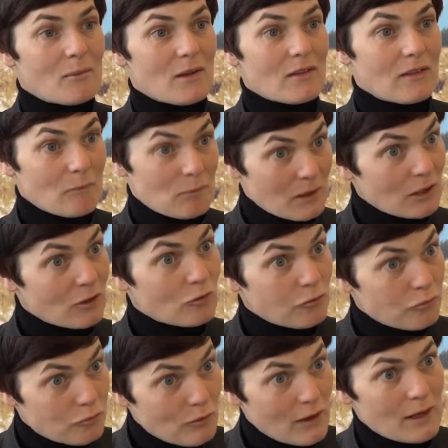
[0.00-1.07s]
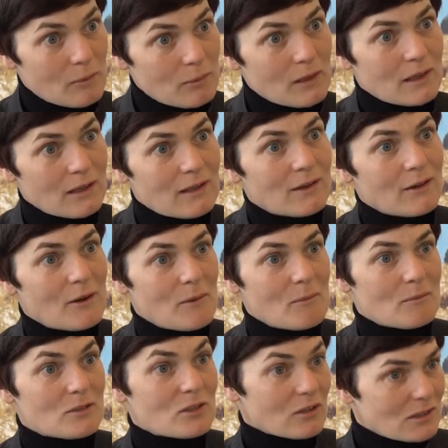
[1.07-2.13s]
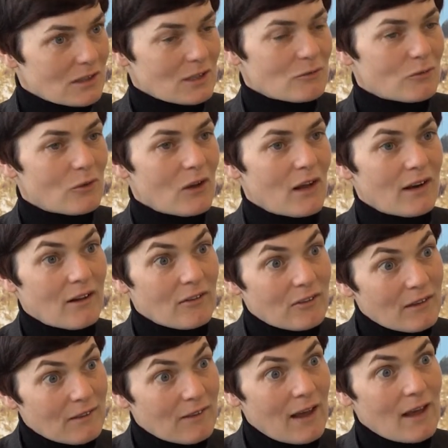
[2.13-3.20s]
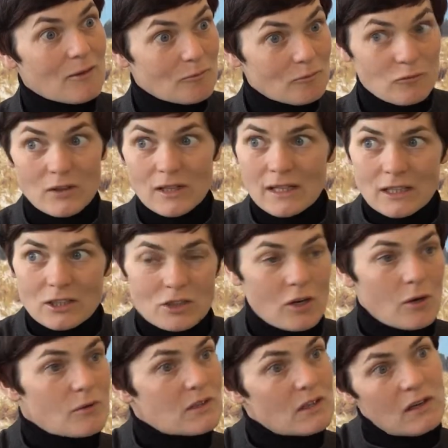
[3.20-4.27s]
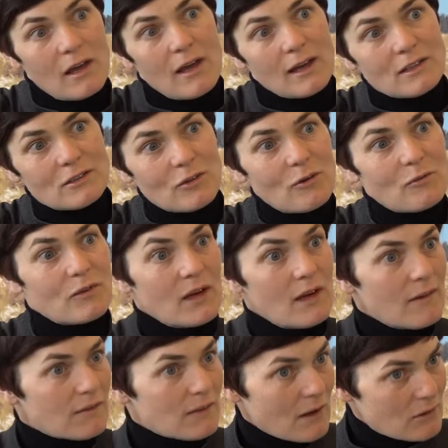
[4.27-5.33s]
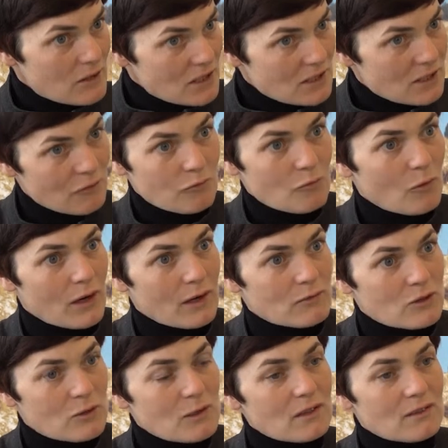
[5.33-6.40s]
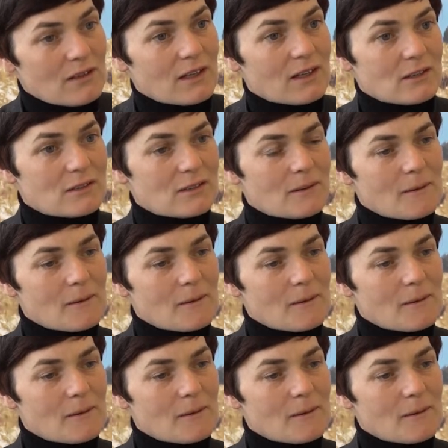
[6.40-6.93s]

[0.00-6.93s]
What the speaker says: They've been incredibly successful, and I think that really shows a light of there is a different way of doing things.